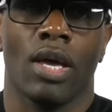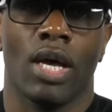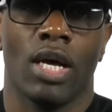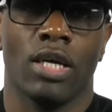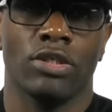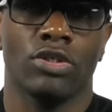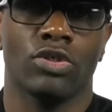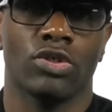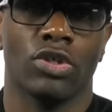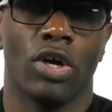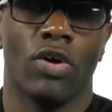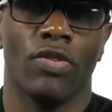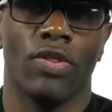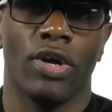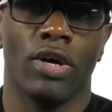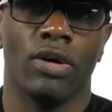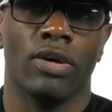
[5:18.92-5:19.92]
As you
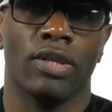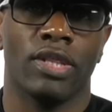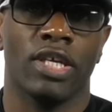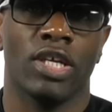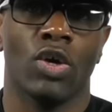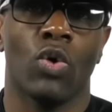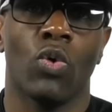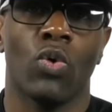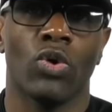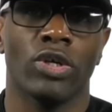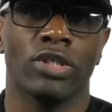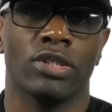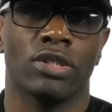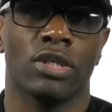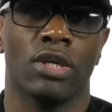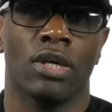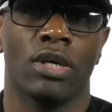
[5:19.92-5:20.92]
saw there, the
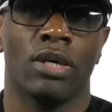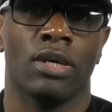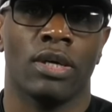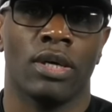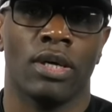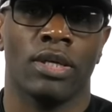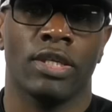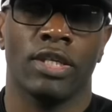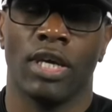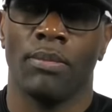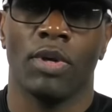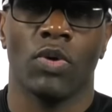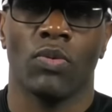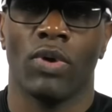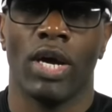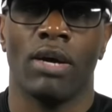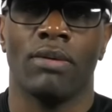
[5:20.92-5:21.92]
orange
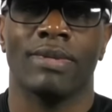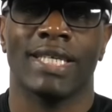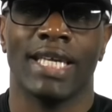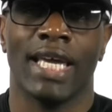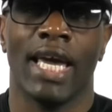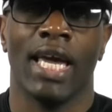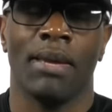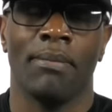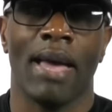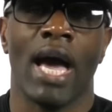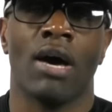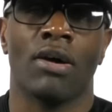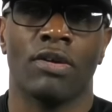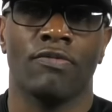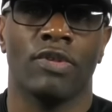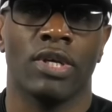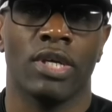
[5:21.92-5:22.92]
dummy round came
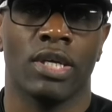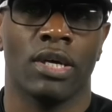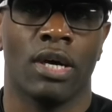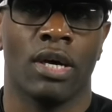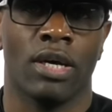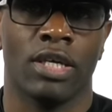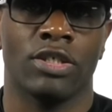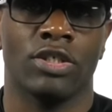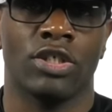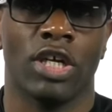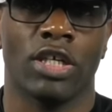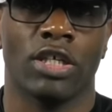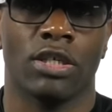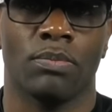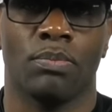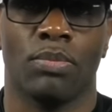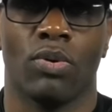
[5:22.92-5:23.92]
out of the
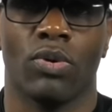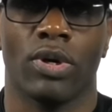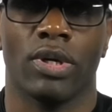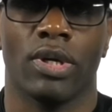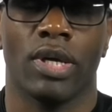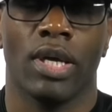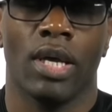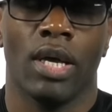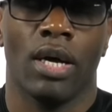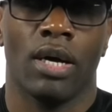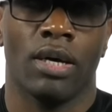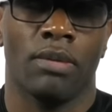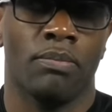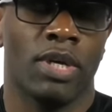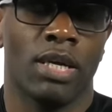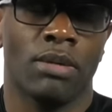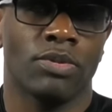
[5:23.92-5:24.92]
ejection port.
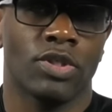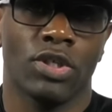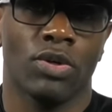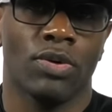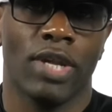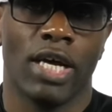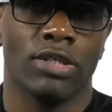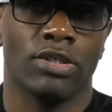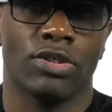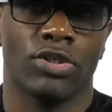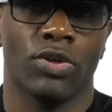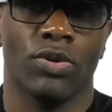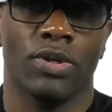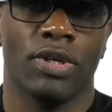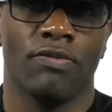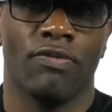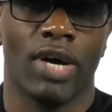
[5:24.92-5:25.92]
But I'm still not
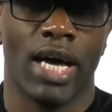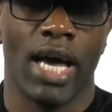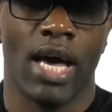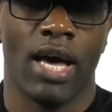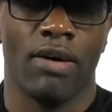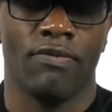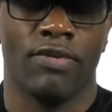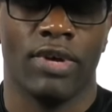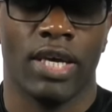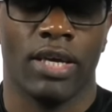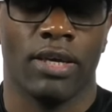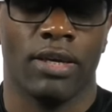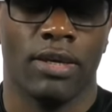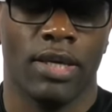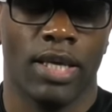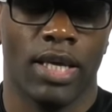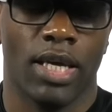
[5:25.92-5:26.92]
certain if I have
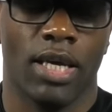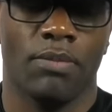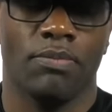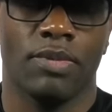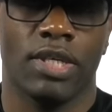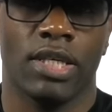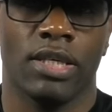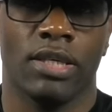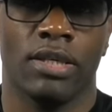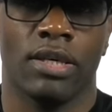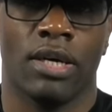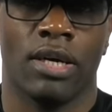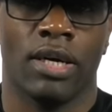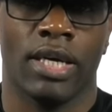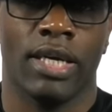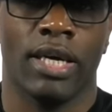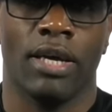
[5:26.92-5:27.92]
a empty
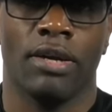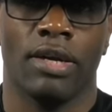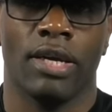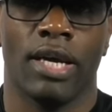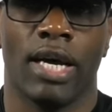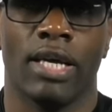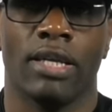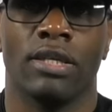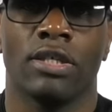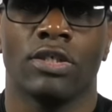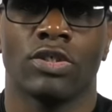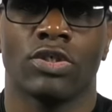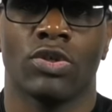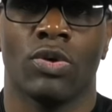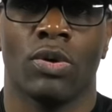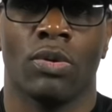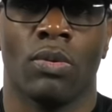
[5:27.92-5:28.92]
gun or not.
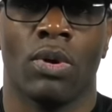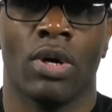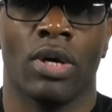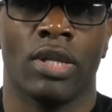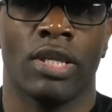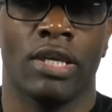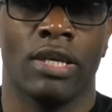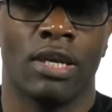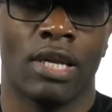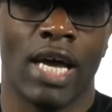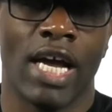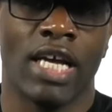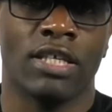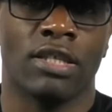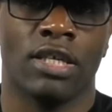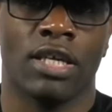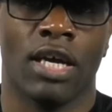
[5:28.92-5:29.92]
So the
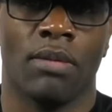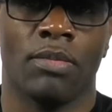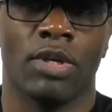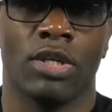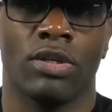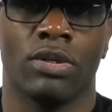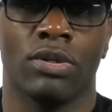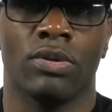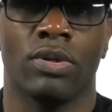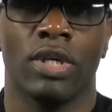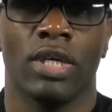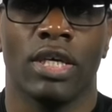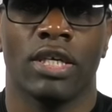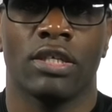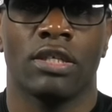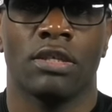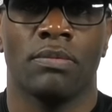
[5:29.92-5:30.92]
last thing I'm going to do
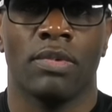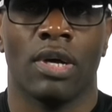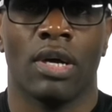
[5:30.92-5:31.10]
is to